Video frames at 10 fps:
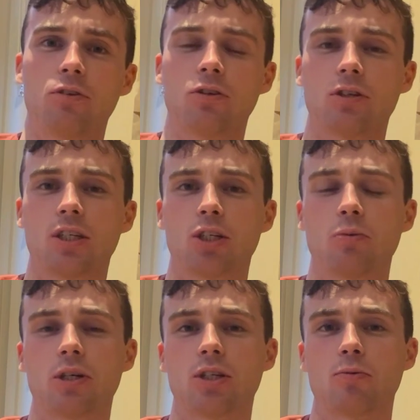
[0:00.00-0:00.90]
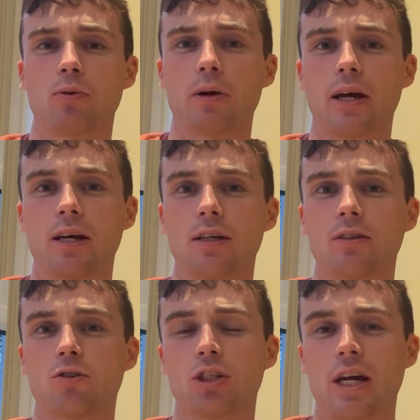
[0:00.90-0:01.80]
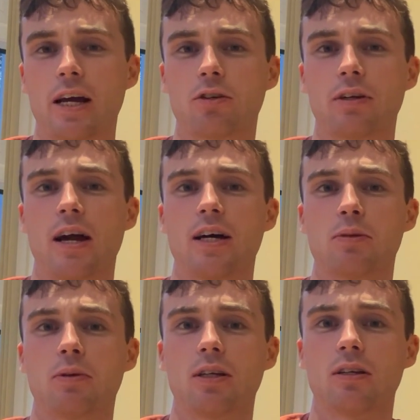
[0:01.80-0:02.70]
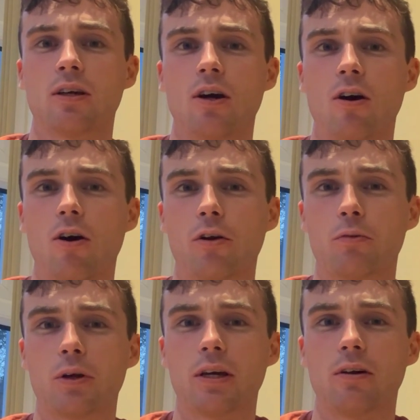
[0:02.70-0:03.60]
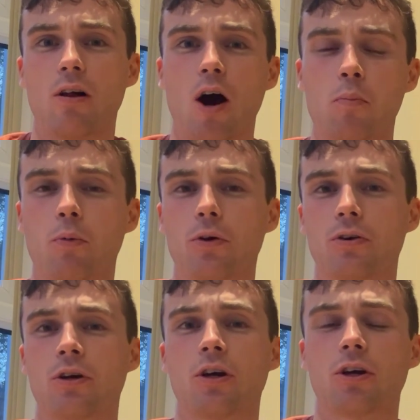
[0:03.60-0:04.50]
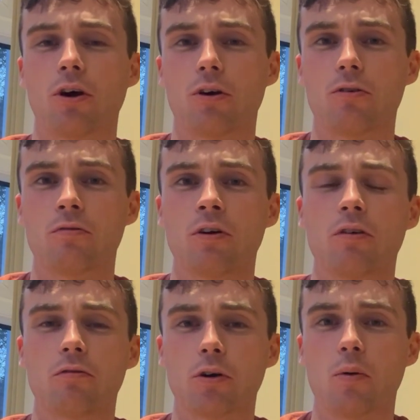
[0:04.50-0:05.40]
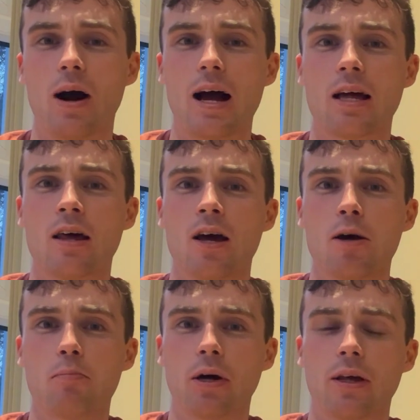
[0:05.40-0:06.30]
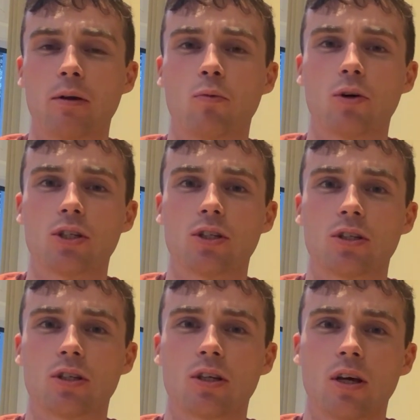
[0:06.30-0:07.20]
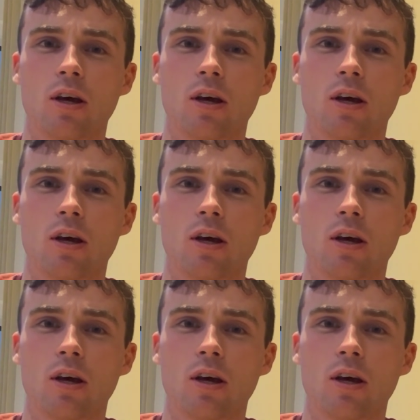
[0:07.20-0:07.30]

to a situation where my trajectory has been on a real upward curve for a while, but it wasn't